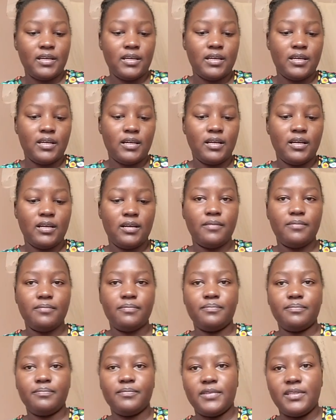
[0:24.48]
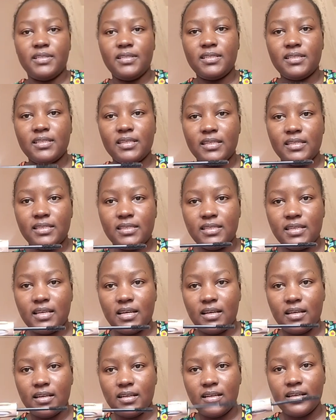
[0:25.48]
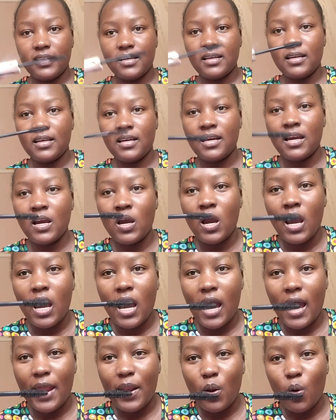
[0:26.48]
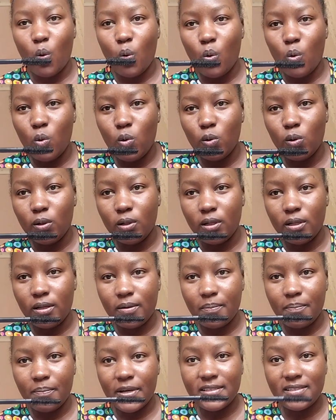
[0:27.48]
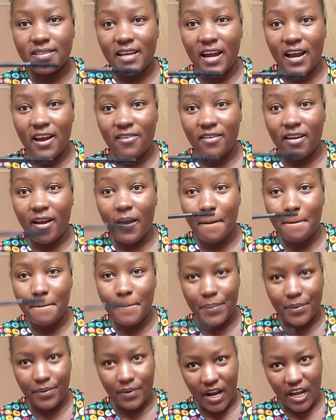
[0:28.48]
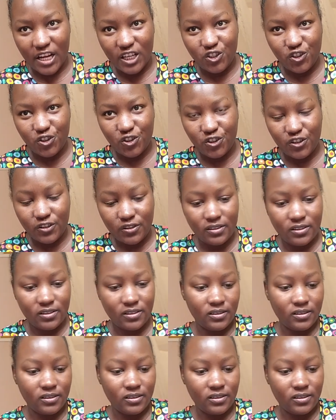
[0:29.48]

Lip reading: And then I'm using this old mascara brush that I